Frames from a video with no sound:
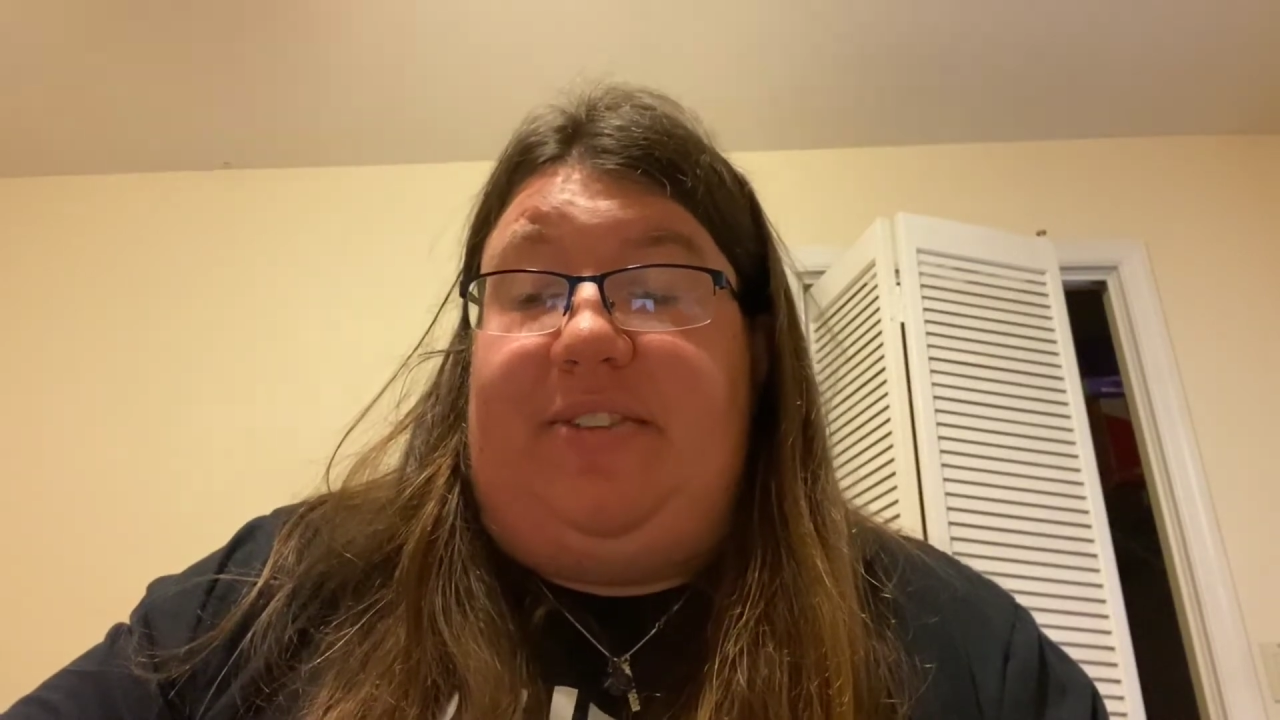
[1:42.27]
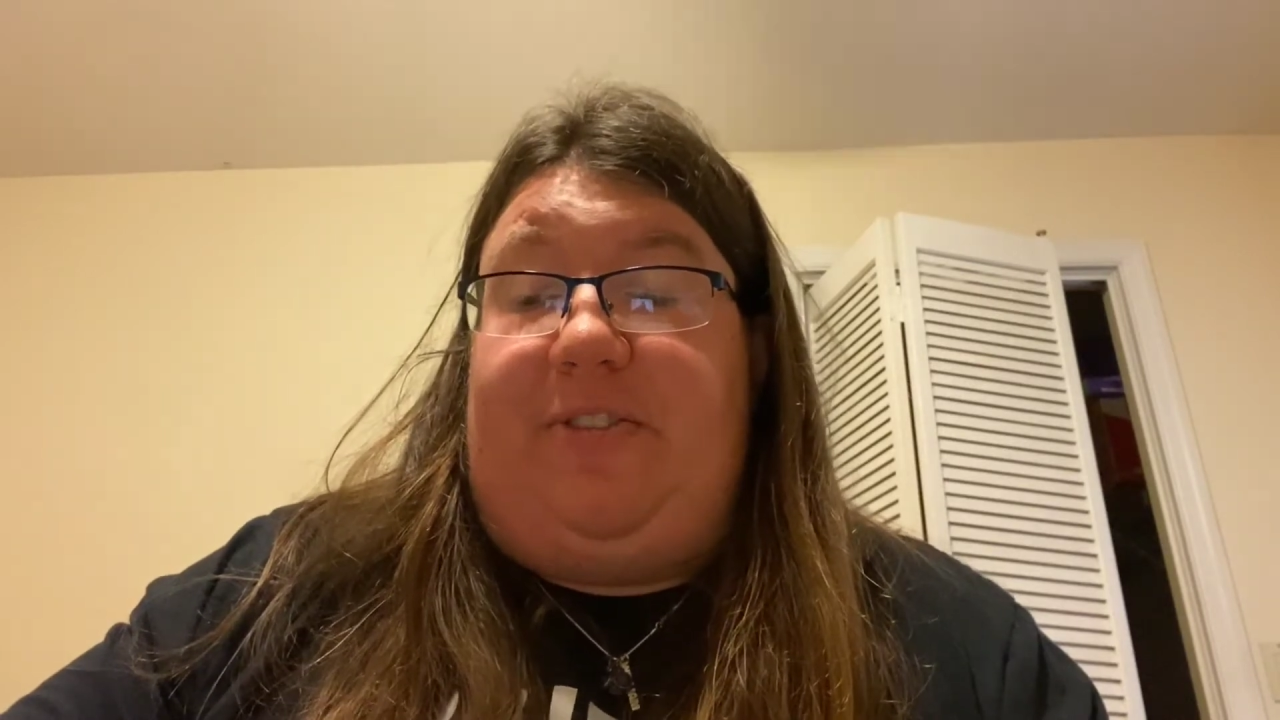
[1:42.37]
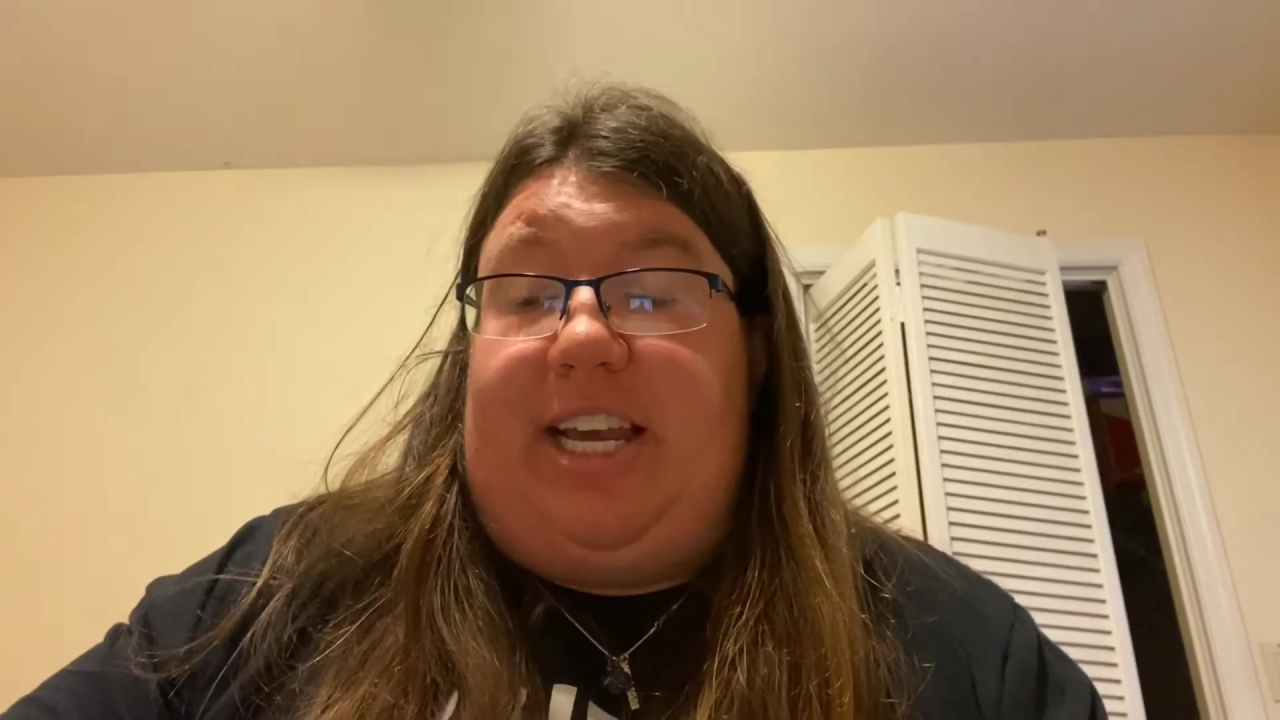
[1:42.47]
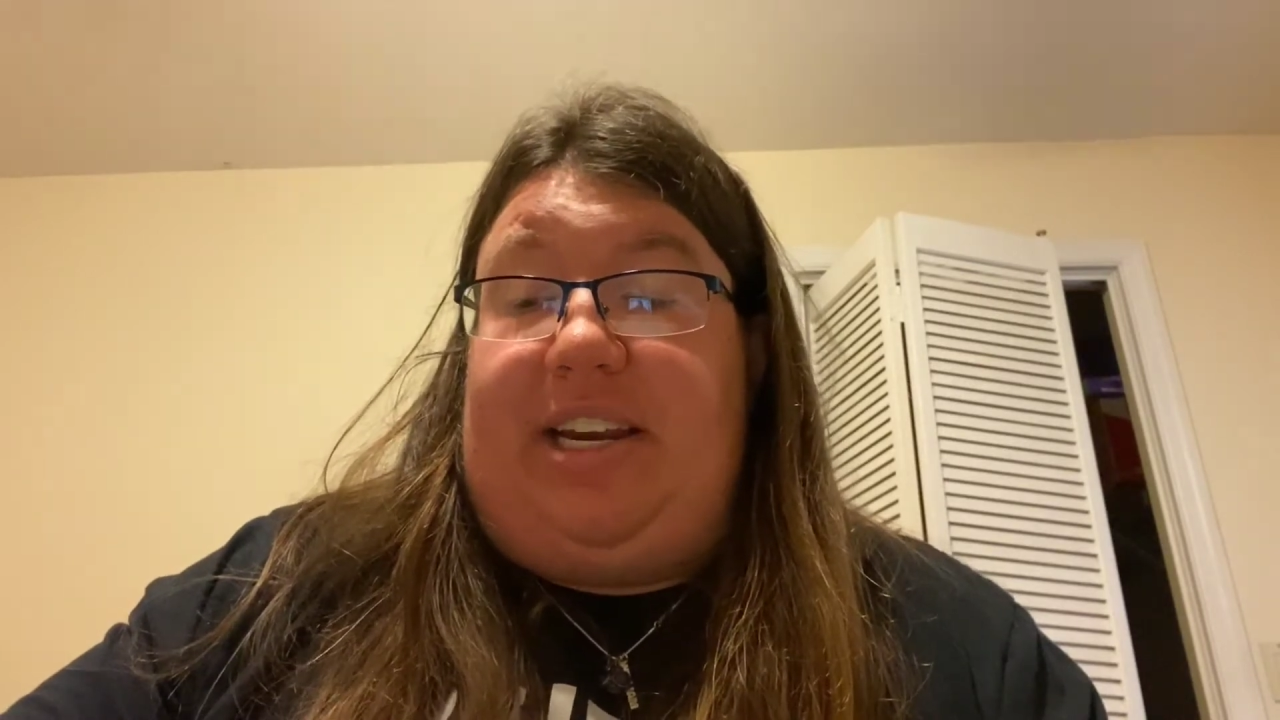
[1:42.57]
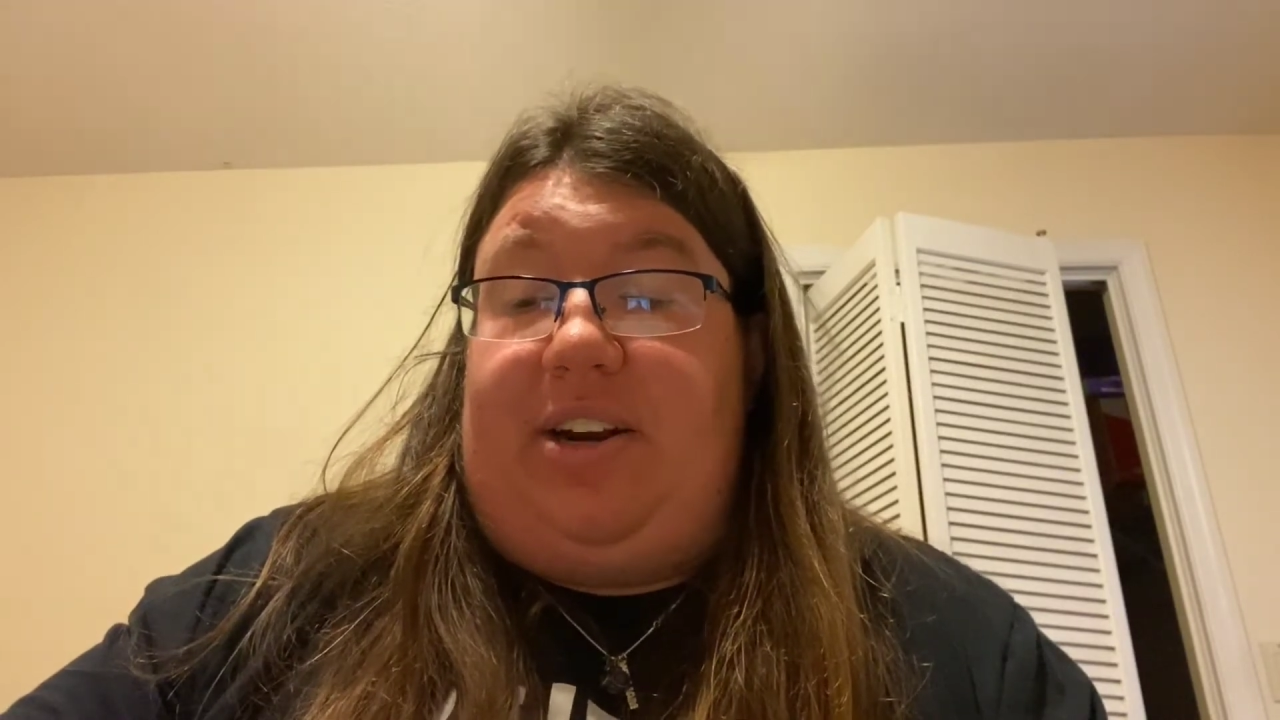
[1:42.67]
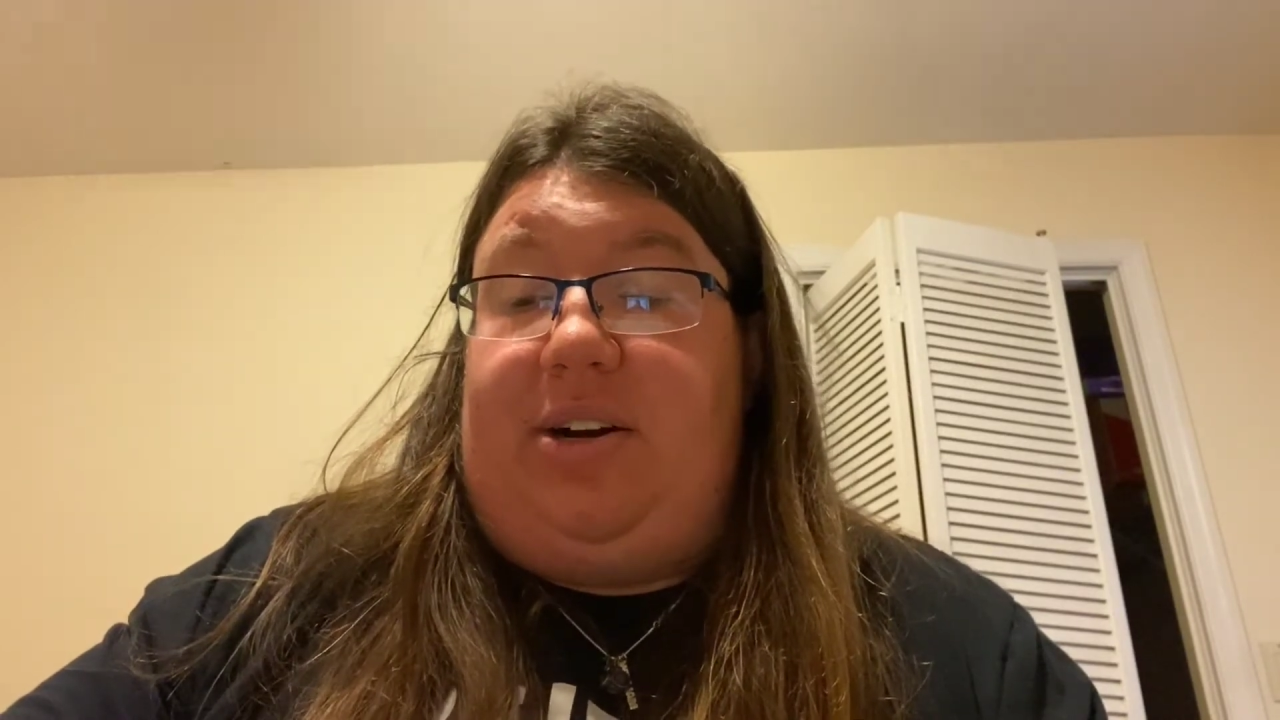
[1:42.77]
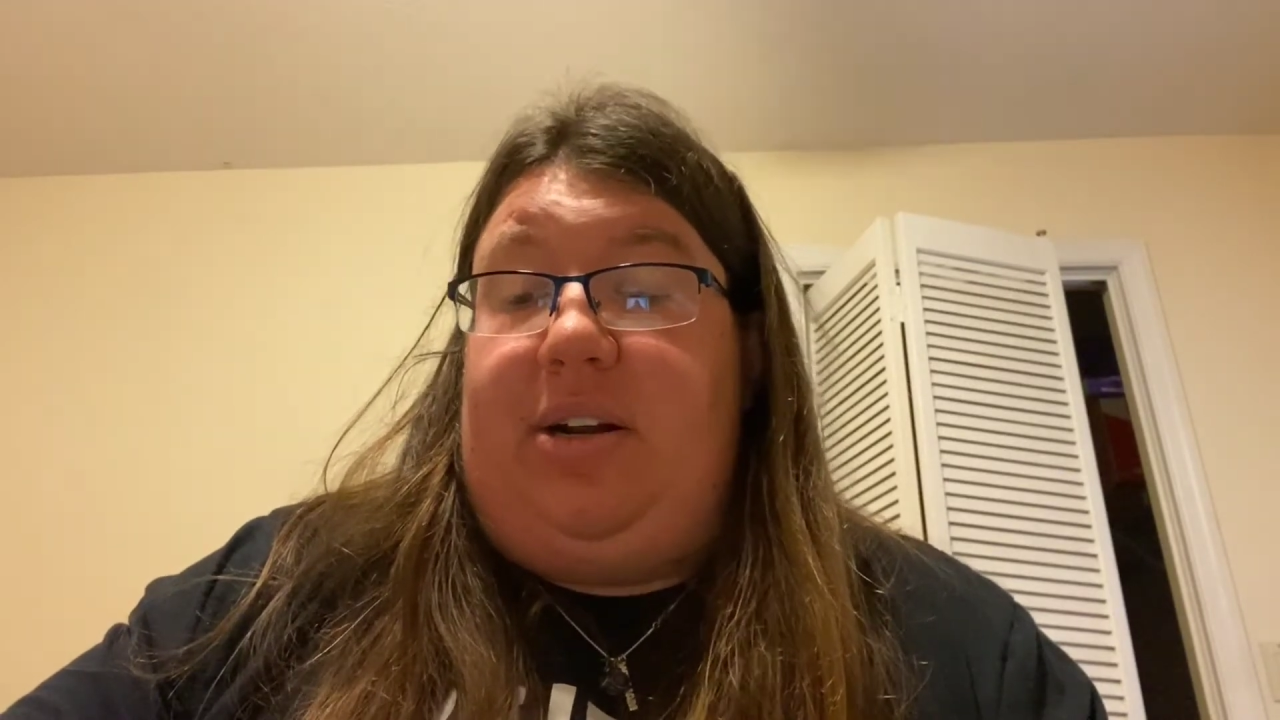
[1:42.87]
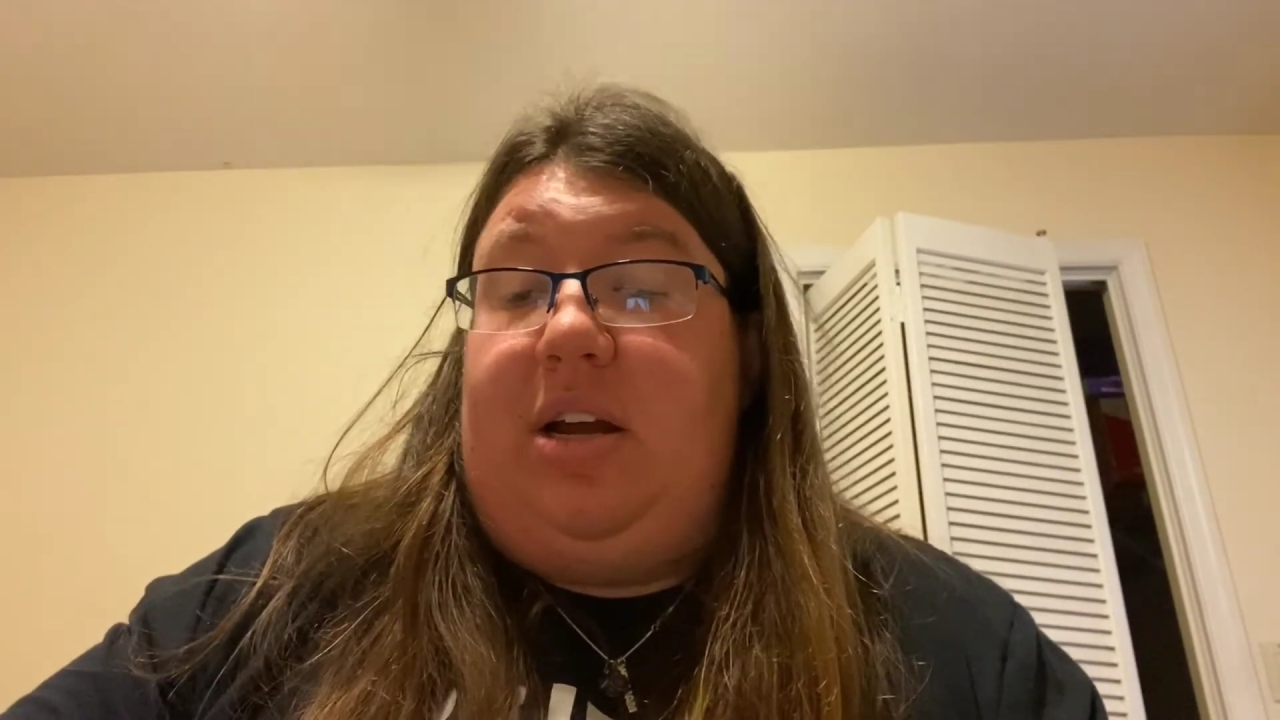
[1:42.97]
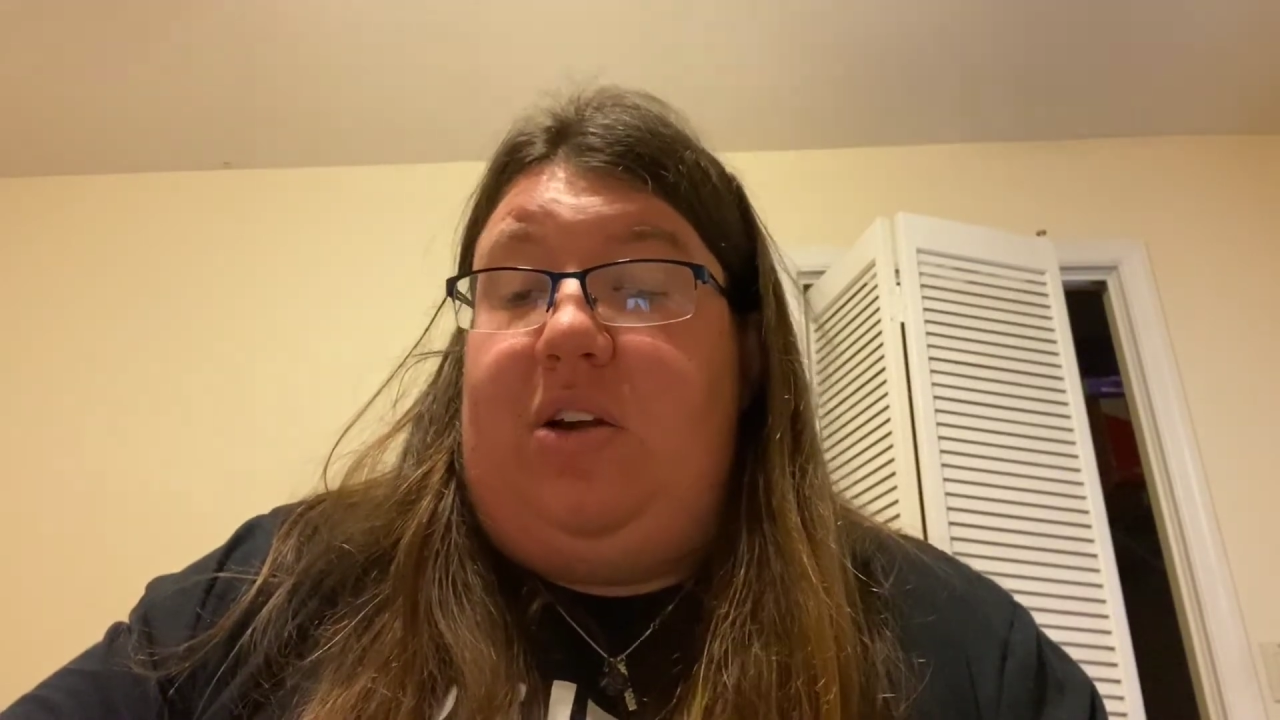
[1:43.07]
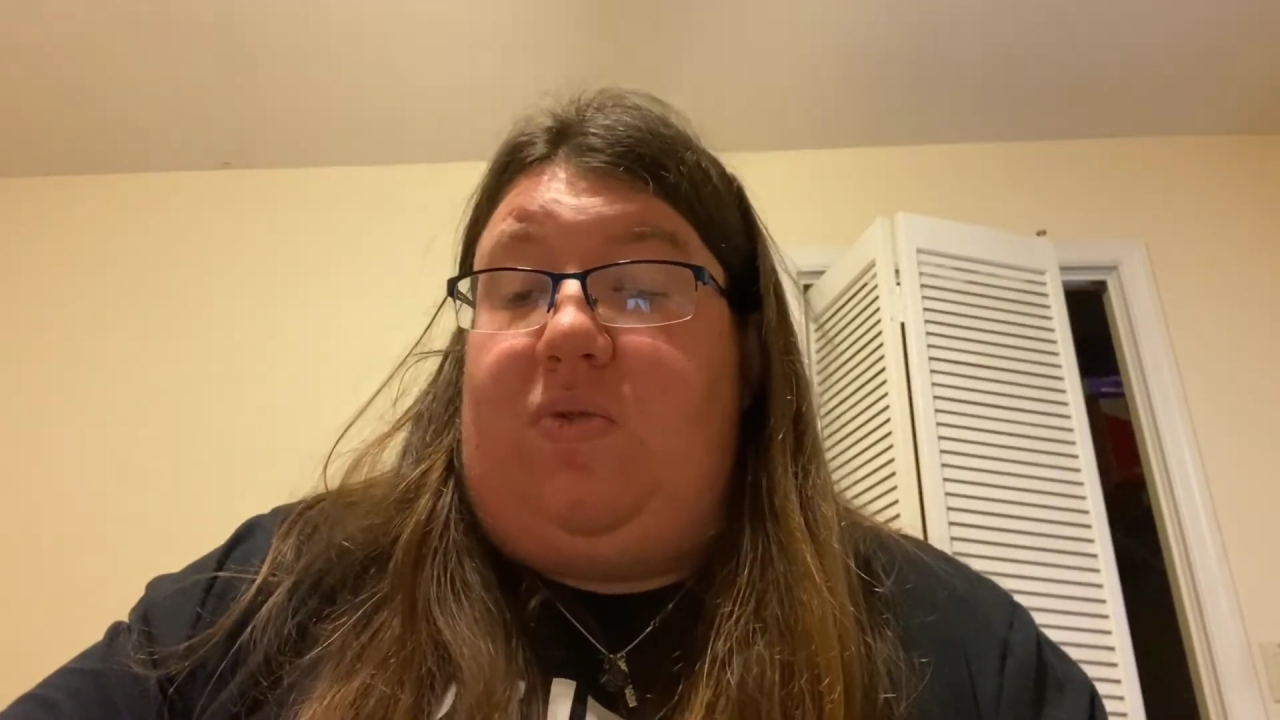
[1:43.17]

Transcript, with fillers: a vineyard,